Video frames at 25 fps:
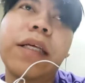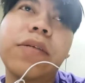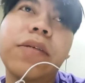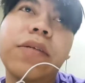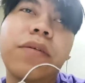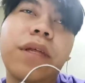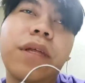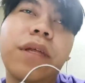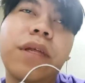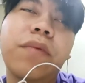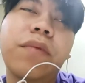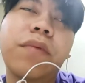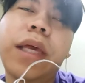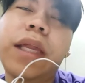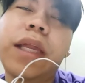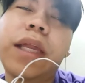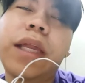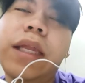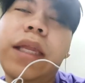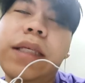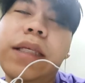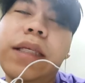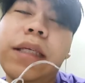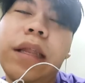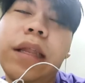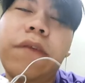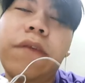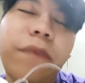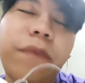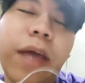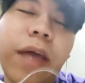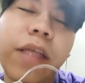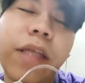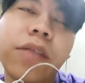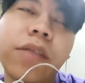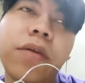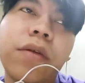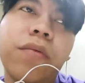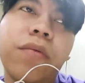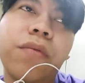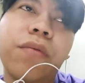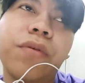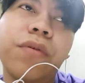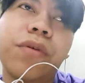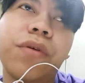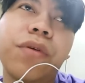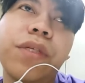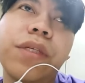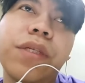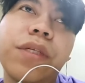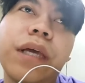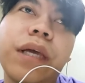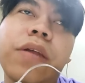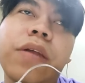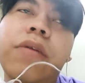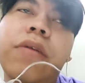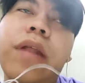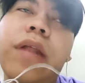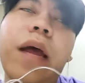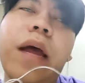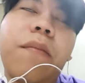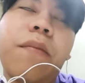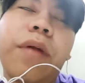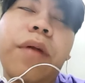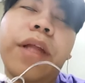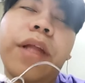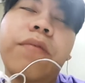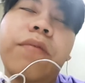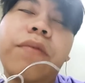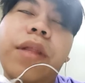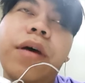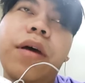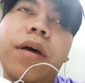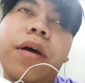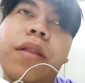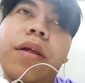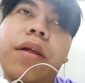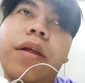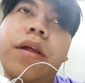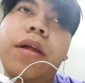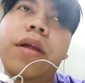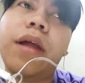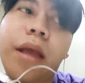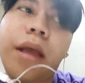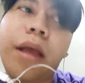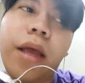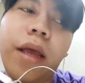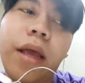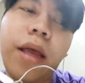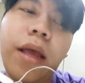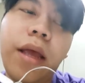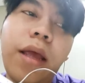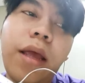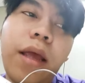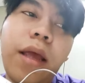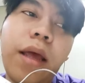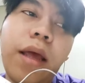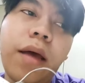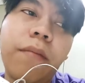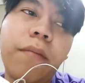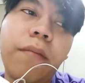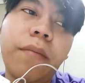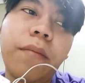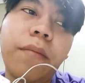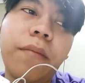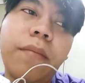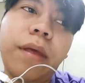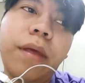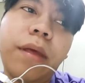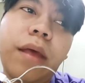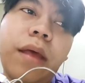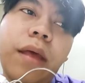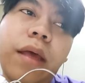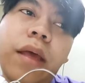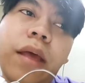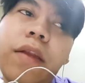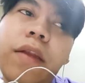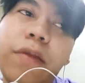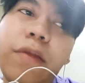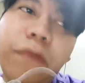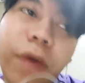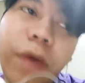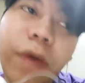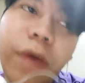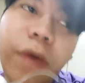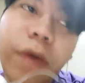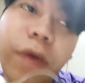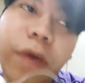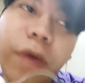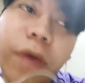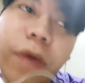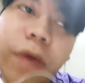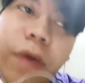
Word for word: so that we can easily find solutions and collaborate with other um, innovators,